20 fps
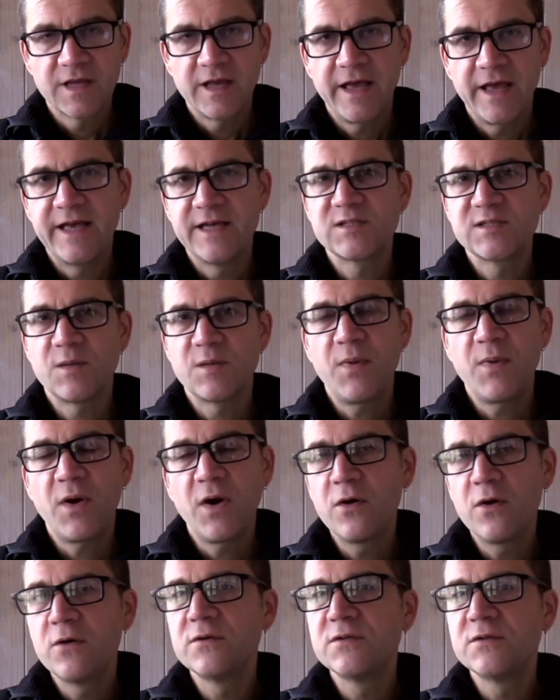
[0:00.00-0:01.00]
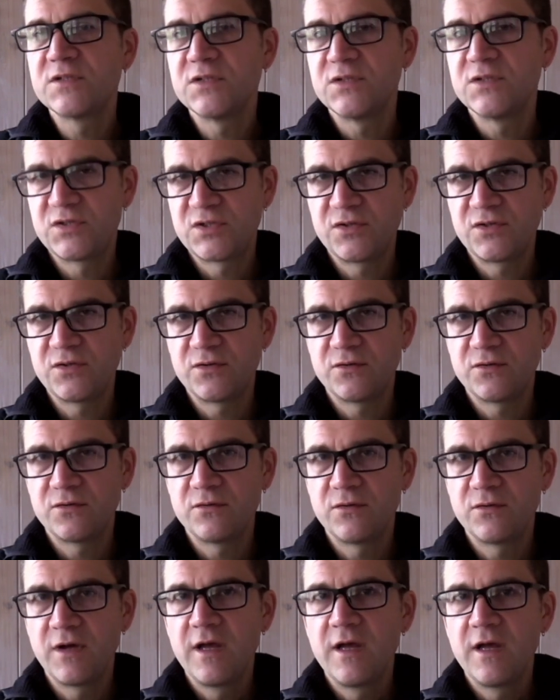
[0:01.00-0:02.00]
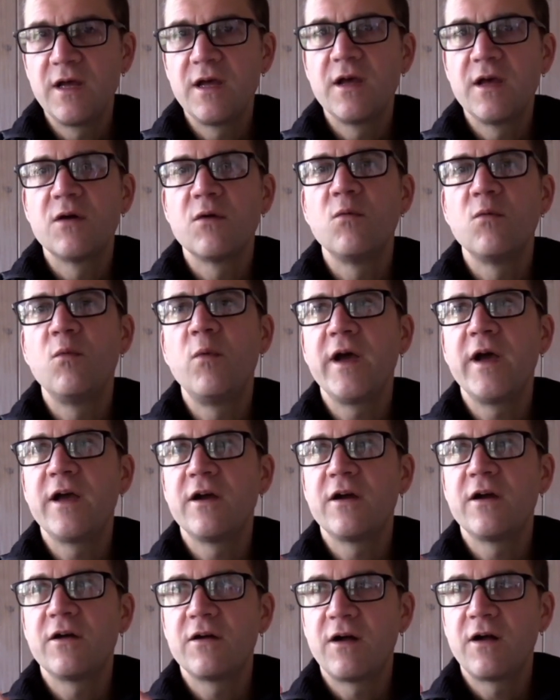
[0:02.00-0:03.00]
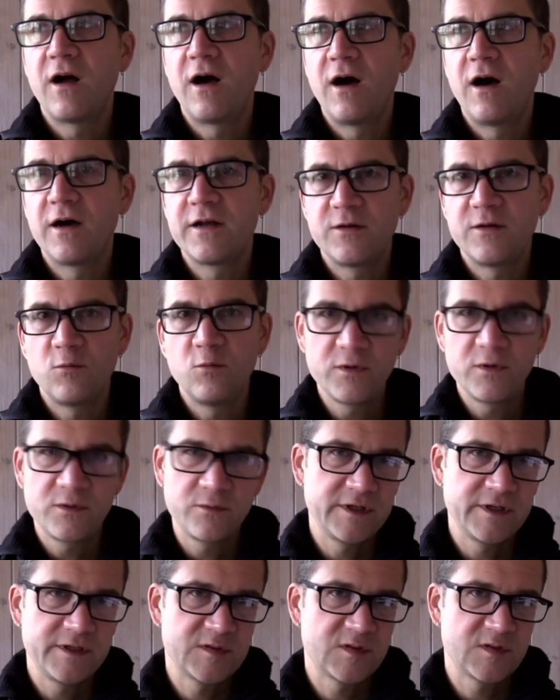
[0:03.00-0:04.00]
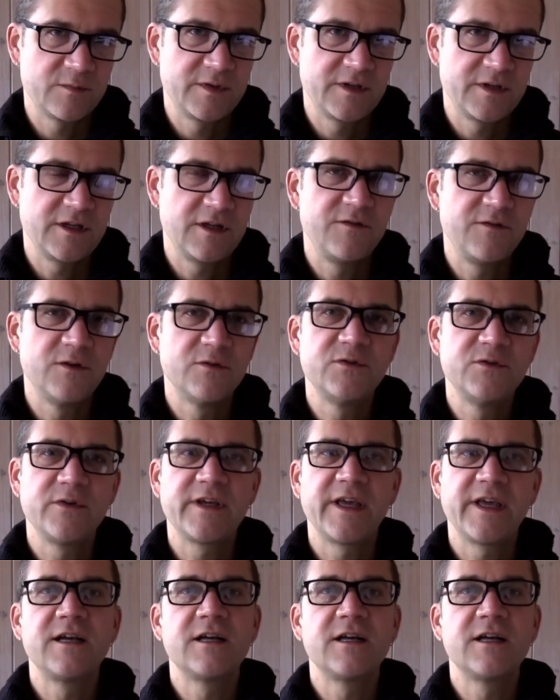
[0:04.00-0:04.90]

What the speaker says: as opposed to where on a woodwind instrument, if you're doing a